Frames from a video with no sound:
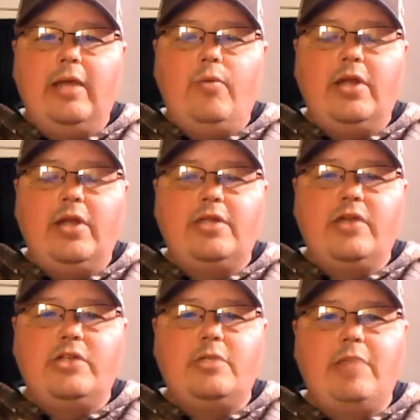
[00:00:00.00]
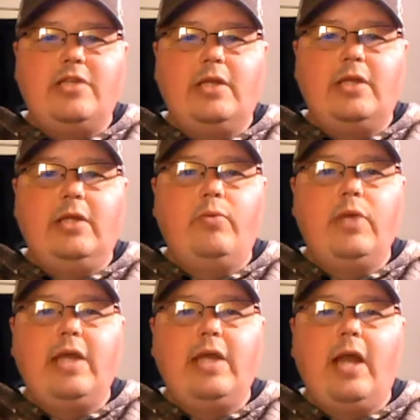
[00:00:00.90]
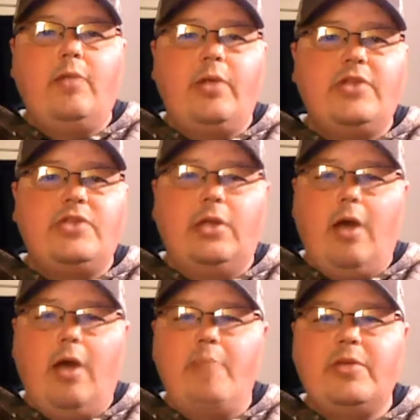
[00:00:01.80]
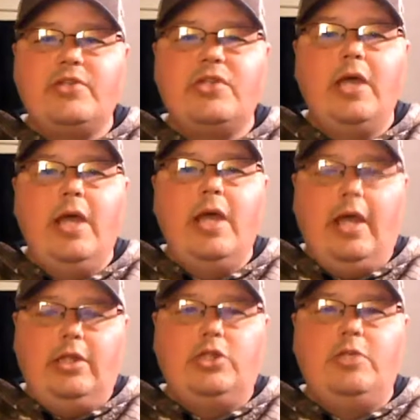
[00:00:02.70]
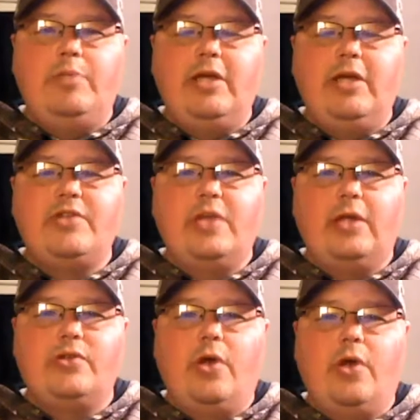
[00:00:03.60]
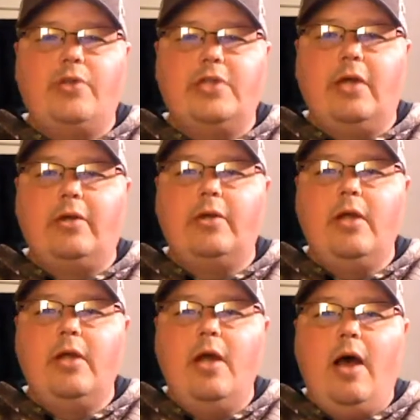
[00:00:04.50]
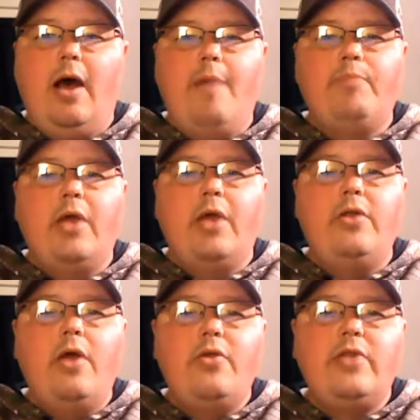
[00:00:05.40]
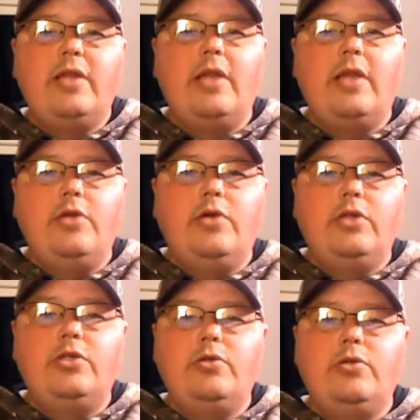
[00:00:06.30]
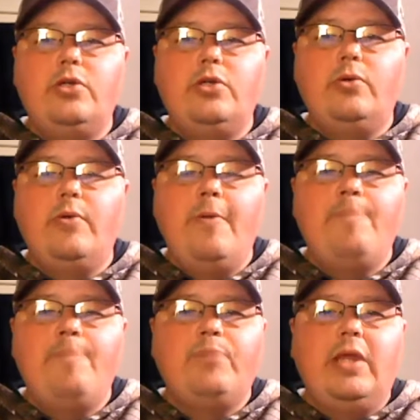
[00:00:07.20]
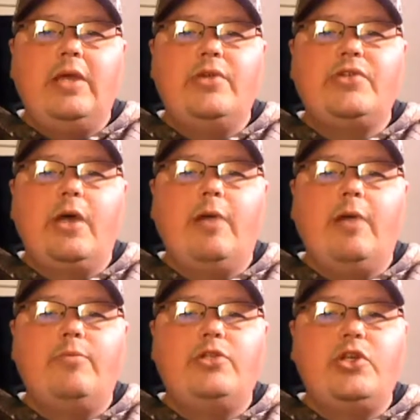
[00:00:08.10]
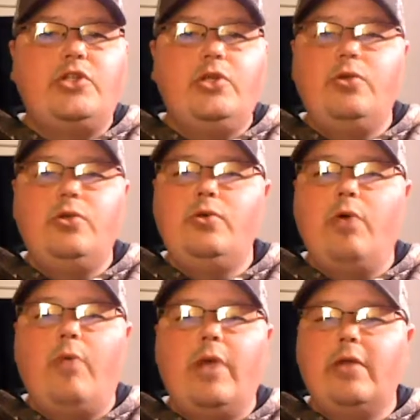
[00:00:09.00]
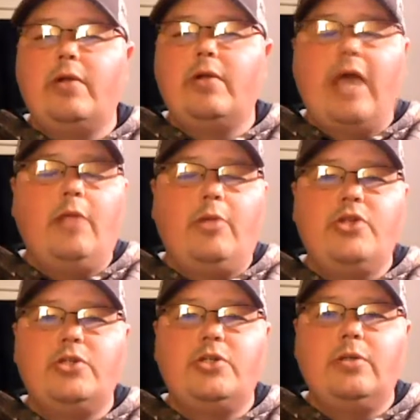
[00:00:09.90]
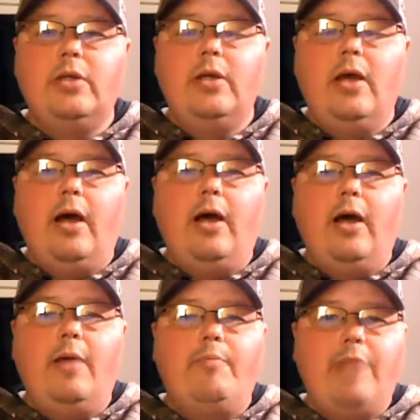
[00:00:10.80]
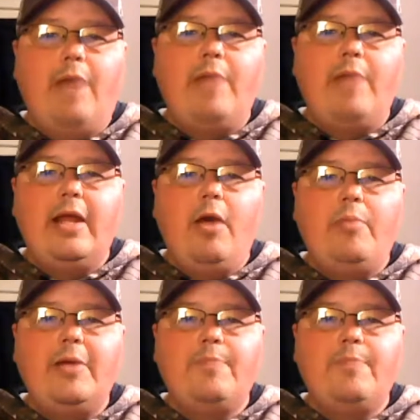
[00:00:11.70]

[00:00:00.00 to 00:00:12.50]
what it does is it basically recalibrates the compass and the GPS settings all together. Another thing that you can do too is just do a regular calibration. That might help it.